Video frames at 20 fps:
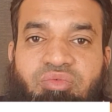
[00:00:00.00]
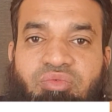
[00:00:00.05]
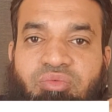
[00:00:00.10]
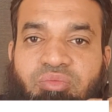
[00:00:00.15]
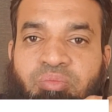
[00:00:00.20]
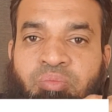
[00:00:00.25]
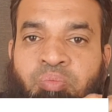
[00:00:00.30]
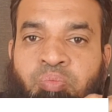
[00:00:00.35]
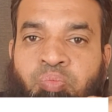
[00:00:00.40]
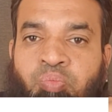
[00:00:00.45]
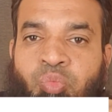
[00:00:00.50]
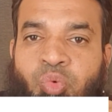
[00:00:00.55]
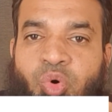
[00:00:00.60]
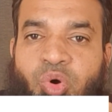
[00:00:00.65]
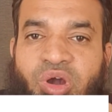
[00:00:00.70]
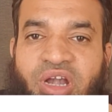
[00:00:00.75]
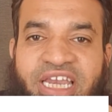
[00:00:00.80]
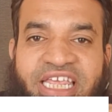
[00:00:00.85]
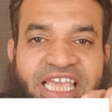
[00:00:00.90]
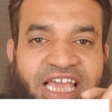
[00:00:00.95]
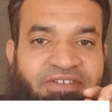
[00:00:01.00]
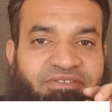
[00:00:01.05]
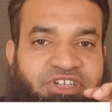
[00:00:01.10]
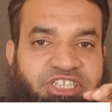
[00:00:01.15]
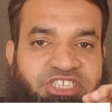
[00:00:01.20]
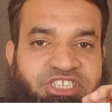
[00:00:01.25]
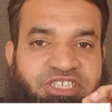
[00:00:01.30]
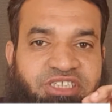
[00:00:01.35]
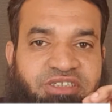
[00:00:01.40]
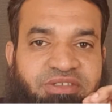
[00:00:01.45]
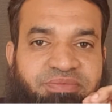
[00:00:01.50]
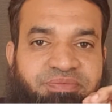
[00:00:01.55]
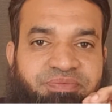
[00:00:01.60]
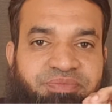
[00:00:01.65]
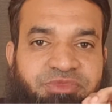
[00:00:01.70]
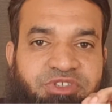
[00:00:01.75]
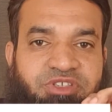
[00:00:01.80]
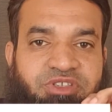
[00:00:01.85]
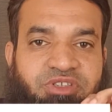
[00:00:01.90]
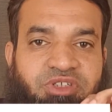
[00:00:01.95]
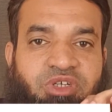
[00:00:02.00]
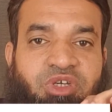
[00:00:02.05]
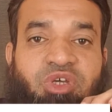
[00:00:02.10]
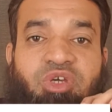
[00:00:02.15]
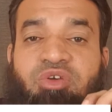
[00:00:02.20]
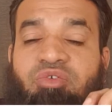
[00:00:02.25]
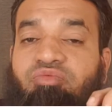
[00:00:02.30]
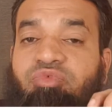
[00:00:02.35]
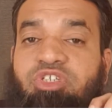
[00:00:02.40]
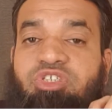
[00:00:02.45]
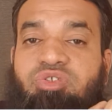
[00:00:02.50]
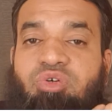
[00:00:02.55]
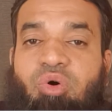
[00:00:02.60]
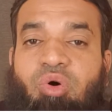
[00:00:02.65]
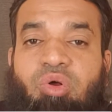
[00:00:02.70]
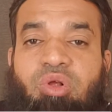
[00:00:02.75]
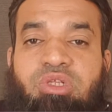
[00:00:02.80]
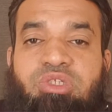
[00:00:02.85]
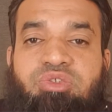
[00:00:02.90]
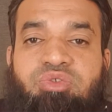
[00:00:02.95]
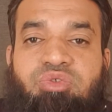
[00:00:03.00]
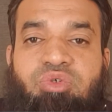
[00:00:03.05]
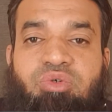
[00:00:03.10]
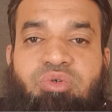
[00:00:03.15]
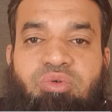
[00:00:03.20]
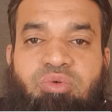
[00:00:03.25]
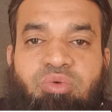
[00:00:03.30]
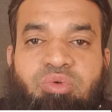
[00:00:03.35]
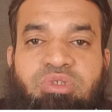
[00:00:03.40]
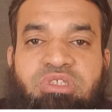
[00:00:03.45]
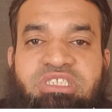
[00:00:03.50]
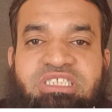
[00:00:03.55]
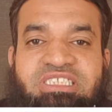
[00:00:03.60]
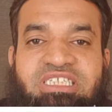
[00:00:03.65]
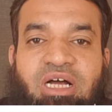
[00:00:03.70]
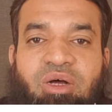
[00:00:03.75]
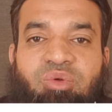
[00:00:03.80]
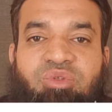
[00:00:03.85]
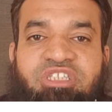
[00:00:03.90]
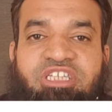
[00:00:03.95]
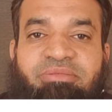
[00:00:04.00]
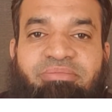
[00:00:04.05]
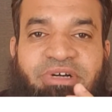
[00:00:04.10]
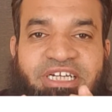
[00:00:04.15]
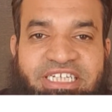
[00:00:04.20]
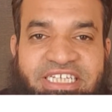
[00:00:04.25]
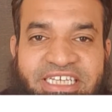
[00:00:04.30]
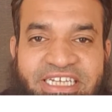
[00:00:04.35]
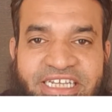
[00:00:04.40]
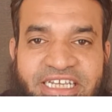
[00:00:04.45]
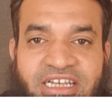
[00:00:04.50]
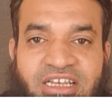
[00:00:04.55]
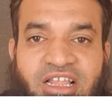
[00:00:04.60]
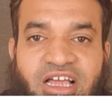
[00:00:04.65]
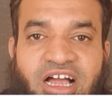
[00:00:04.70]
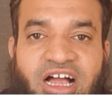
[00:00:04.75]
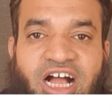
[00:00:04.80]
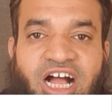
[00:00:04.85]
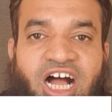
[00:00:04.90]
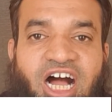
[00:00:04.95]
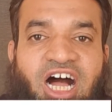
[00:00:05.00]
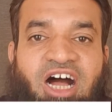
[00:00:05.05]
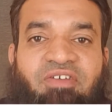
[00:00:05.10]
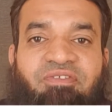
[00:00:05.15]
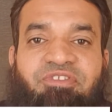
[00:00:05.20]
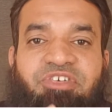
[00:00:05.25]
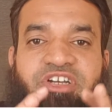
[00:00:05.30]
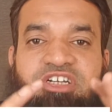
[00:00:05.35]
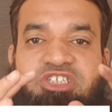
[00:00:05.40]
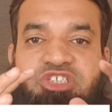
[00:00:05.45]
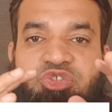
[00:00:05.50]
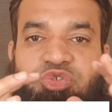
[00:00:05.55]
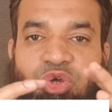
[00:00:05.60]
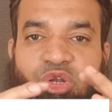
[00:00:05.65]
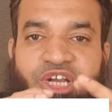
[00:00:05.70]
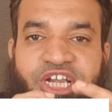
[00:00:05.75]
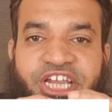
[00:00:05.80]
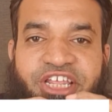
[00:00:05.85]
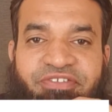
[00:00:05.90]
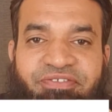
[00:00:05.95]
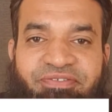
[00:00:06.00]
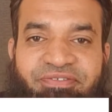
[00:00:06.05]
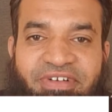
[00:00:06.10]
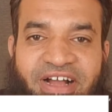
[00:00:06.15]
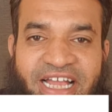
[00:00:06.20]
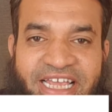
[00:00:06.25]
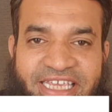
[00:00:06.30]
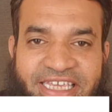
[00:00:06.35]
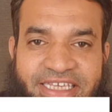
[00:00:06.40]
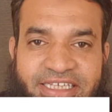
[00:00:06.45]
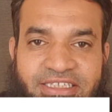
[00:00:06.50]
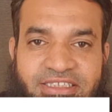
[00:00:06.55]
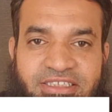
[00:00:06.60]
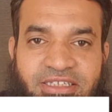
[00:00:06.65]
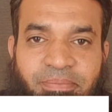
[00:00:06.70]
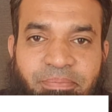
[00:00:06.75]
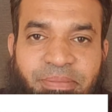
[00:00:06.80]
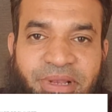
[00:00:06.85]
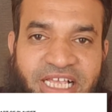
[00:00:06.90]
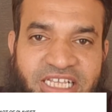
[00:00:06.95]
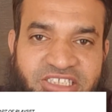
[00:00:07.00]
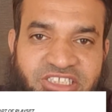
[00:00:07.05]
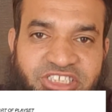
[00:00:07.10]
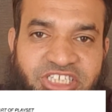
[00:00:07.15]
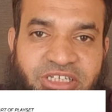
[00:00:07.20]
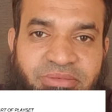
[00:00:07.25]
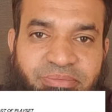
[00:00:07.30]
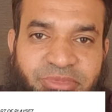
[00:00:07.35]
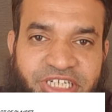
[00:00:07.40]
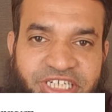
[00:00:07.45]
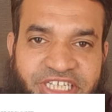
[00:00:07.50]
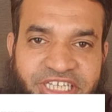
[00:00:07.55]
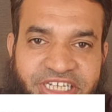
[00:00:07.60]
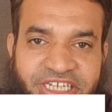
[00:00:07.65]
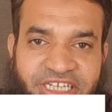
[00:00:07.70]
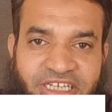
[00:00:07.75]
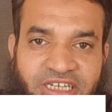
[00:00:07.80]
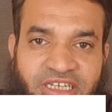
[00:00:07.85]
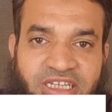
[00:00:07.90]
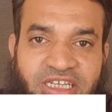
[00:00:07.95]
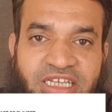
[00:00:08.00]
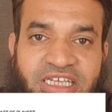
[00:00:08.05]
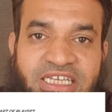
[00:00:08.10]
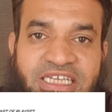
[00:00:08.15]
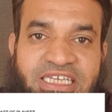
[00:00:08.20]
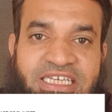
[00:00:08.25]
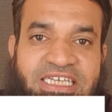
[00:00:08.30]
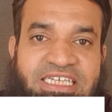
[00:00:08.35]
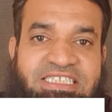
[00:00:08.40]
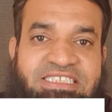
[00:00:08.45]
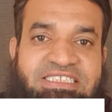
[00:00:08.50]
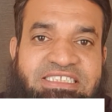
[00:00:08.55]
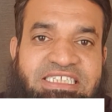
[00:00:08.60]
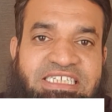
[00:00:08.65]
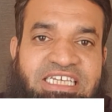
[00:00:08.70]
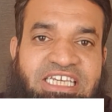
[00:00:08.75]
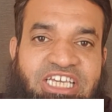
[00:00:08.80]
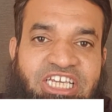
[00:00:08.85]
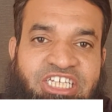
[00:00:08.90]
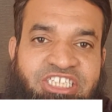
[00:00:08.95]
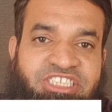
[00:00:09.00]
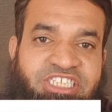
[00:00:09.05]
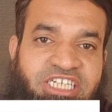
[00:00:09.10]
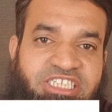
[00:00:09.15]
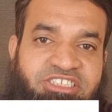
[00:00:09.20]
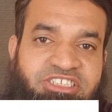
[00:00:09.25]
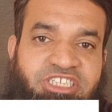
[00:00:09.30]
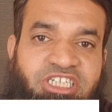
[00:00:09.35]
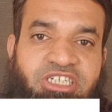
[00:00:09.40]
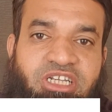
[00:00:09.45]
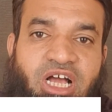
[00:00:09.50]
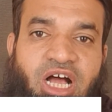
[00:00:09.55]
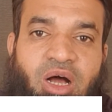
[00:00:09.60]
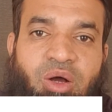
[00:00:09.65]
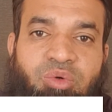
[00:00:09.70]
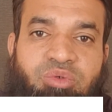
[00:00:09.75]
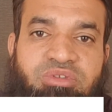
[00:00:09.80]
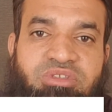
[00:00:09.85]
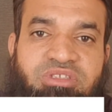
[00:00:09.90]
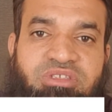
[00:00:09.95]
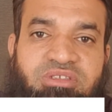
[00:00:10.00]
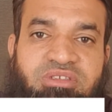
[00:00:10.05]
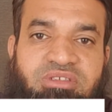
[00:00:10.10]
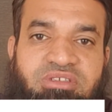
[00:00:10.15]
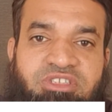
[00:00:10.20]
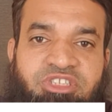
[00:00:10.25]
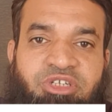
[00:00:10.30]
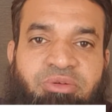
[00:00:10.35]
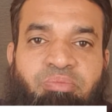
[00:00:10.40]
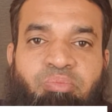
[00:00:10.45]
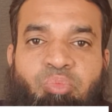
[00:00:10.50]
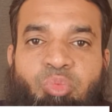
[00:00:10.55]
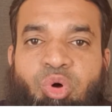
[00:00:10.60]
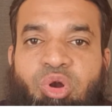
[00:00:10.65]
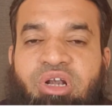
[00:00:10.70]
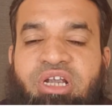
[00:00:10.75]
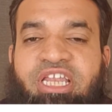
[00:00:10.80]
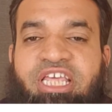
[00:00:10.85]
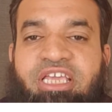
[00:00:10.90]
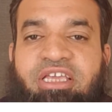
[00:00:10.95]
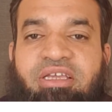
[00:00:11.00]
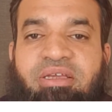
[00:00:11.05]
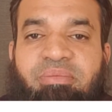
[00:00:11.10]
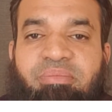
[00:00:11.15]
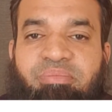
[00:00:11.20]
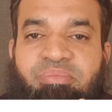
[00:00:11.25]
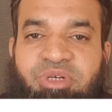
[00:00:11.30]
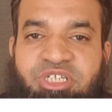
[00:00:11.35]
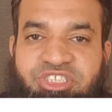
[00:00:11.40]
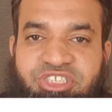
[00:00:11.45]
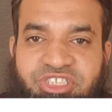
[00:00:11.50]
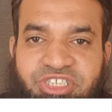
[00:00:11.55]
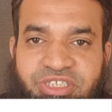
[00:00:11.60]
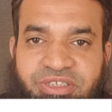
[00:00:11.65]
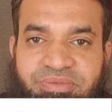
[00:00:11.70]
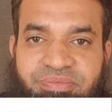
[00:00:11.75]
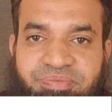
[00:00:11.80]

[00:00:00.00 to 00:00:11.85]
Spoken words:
mold cavity, which also cools down the material. After solidifying, the plastic material is ejected out the molding machine.